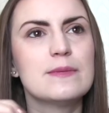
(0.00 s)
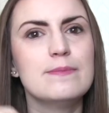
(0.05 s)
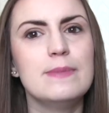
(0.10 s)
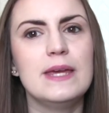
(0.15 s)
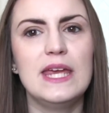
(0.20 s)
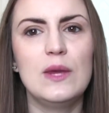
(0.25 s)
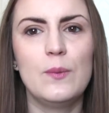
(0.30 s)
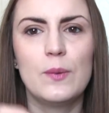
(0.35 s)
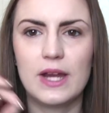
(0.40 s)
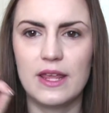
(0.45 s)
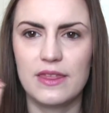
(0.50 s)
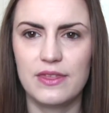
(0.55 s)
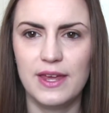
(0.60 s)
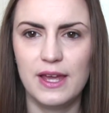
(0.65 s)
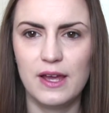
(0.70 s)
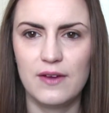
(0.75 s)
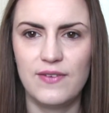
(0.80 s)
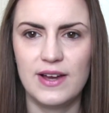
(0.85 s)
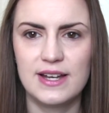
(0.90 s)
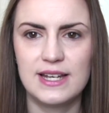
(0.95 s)
To me, when I
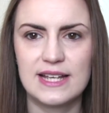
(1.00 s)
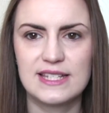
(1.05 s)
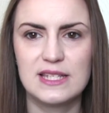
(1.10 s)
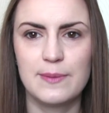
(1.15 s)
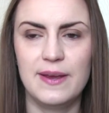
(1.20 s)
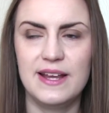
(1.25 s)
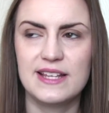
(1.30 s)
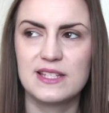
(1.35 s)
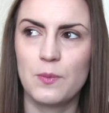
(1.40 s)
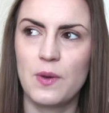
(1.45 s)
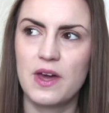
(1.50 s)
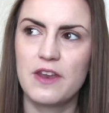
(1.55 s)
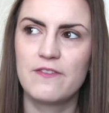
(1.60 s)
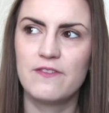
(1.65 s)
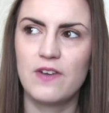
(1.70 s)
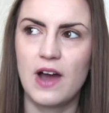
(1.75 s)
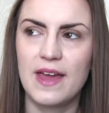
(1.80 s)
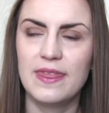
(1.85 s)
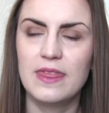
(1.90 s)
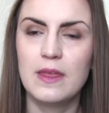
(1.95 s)
think of Fantastic Beasts and Where to
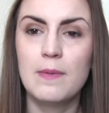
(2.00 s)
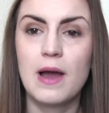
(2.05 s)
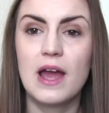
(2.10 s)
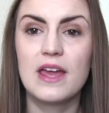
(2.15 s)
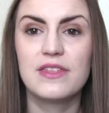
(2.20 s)
Find Them,